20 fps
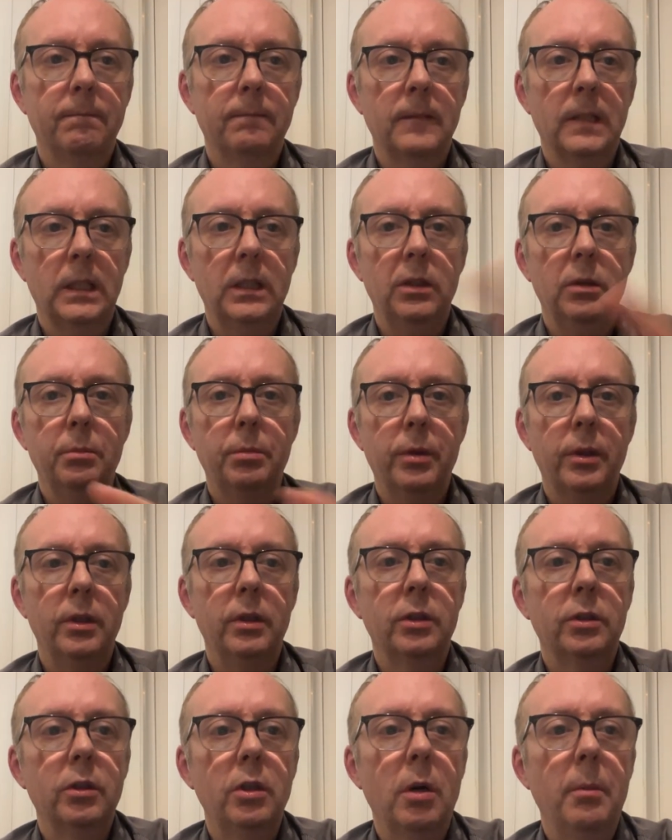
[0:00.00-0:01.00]
You can put
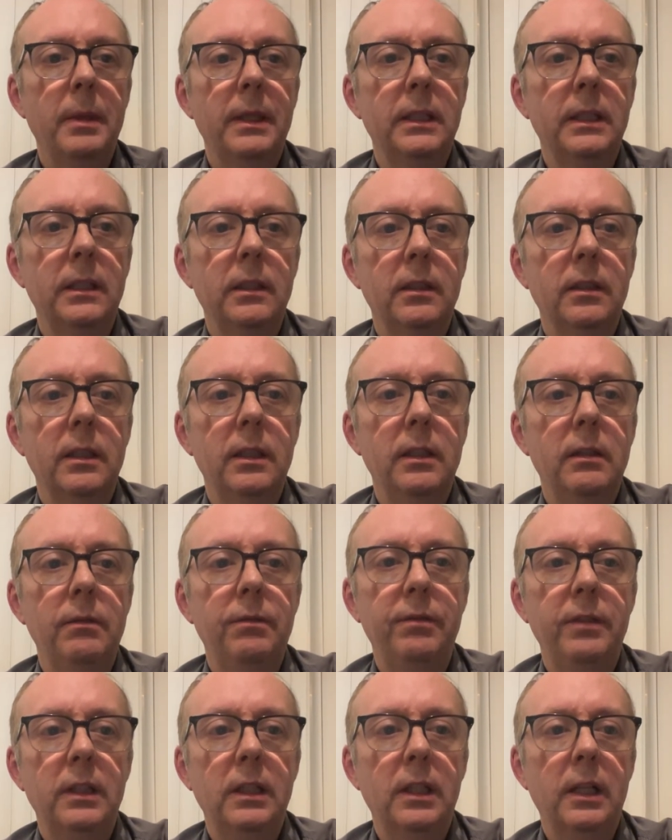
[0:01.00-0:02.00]
the comment
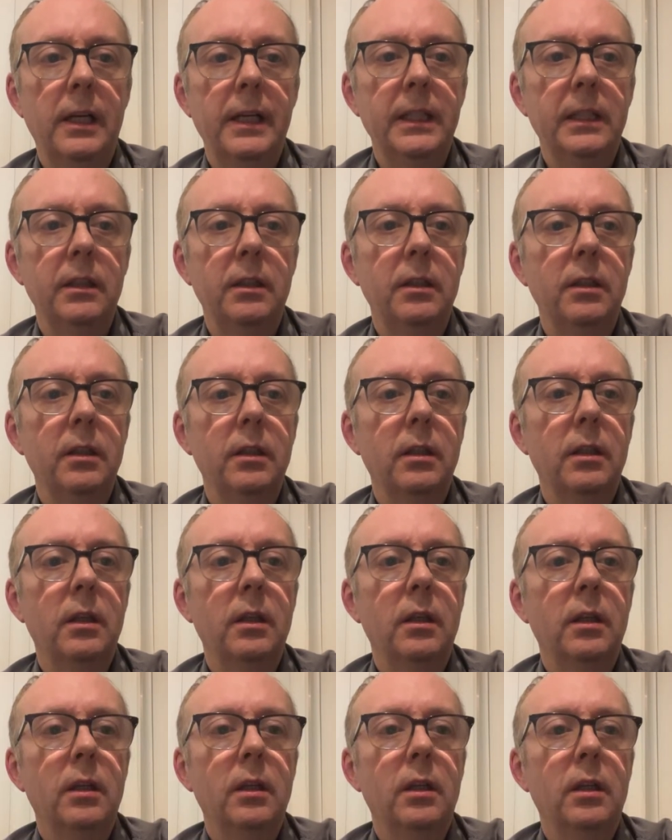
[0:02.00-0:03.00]
if you like.
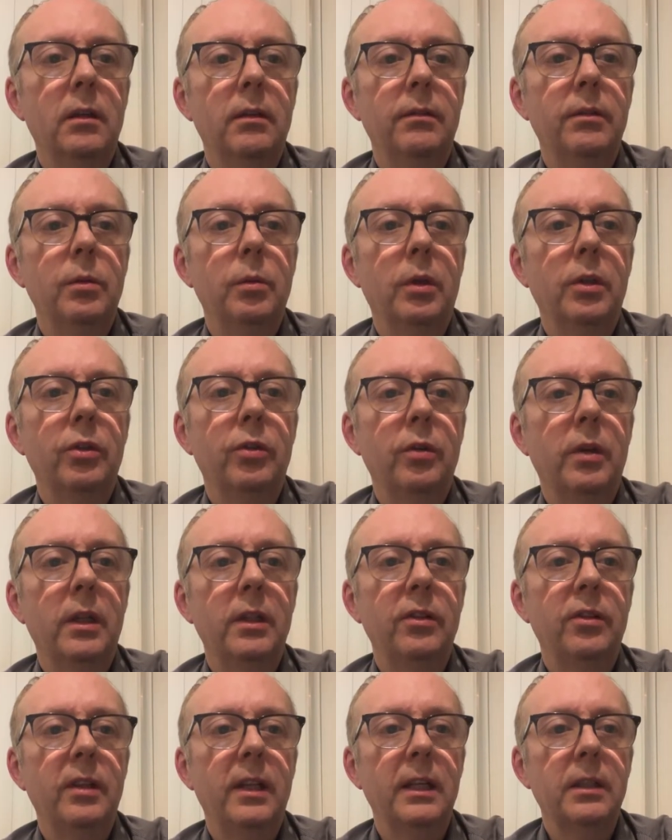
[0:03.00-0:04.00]
If you want to
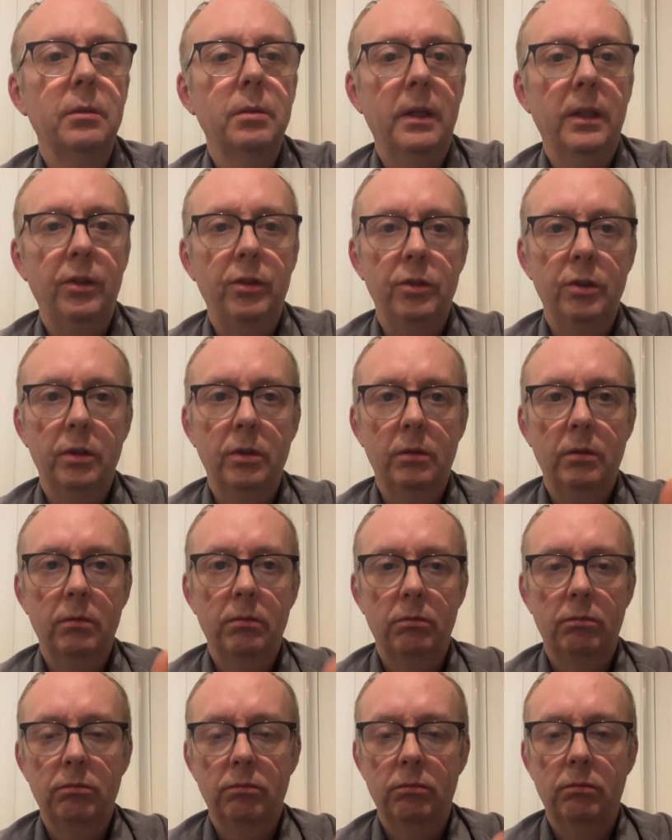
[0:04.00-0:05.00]
answer that question,
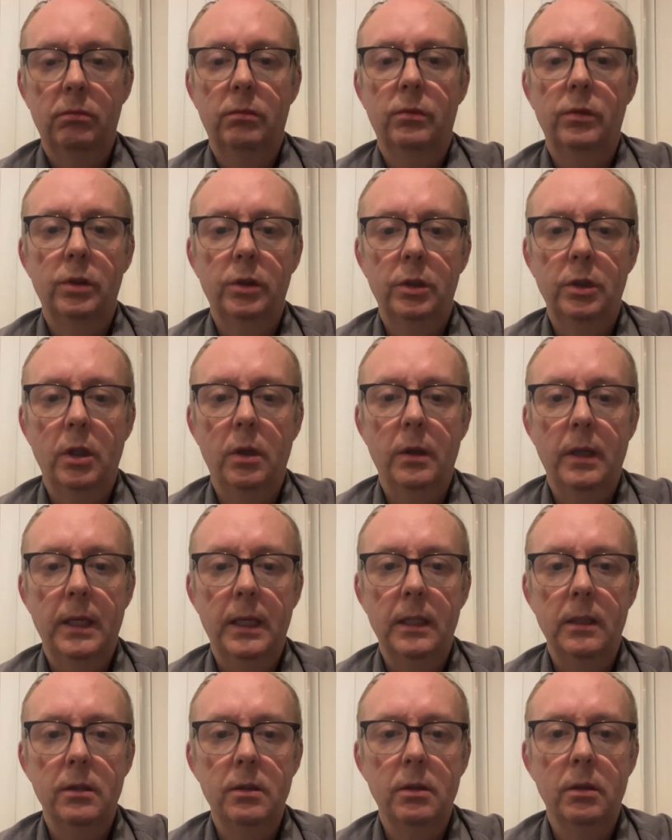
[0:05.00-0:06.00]
go
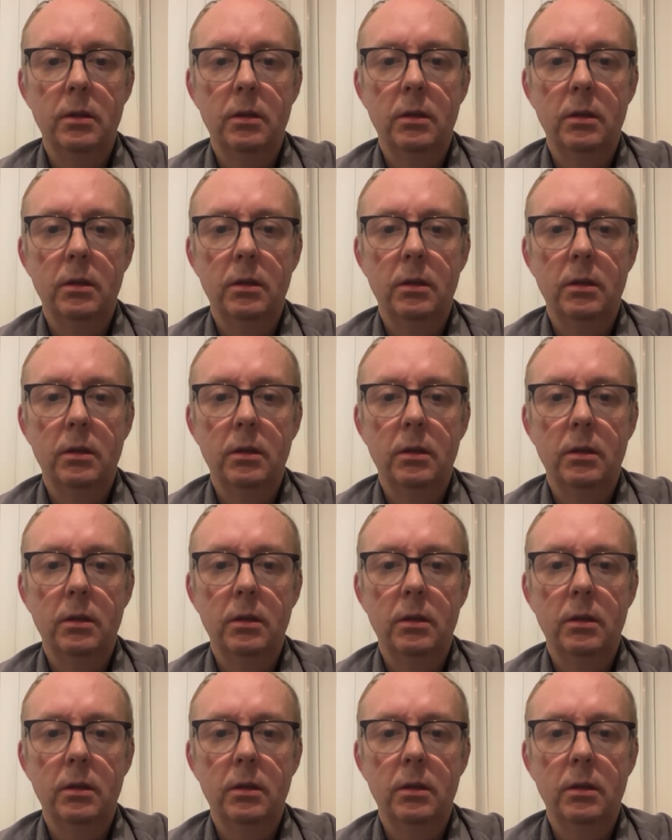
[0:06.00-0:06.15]
ahead.